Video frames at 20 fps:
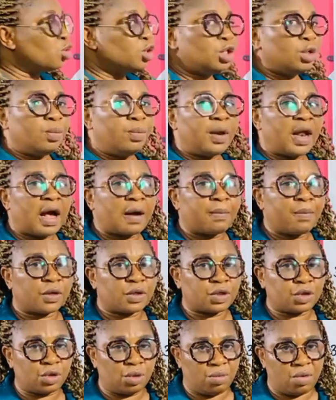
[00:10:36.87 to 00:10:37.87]
through the
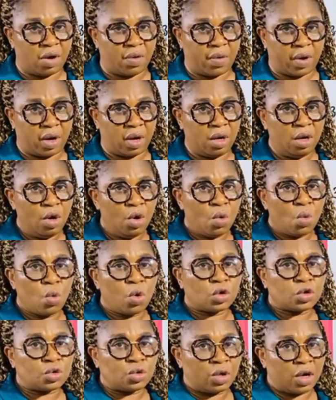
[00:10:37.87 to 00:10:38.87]
blackboard summary
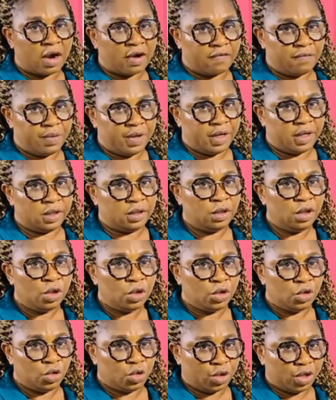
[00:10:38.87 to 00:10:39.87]
what you have been
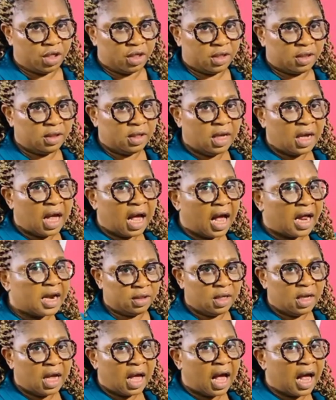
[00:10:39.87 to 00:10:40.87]
doing.
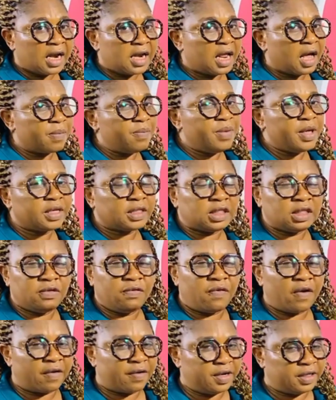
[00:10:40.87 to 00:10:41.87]
And that makes it
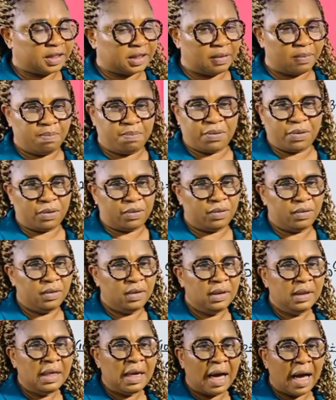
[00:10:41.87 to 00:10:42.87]
very simple.
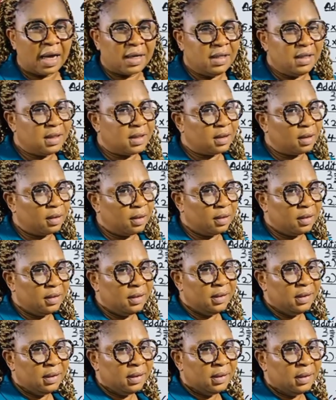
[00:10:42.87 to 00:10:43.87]
Addition
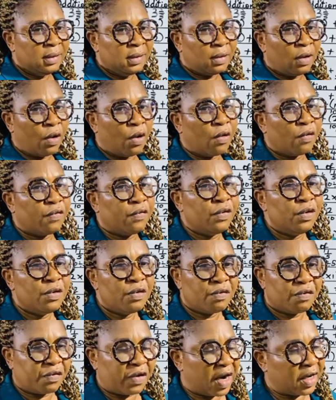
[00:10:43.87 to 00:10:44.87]
of
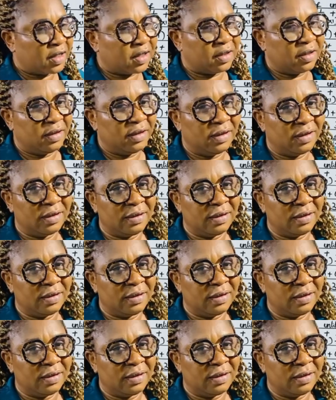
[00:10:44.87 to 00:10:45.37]
fraction.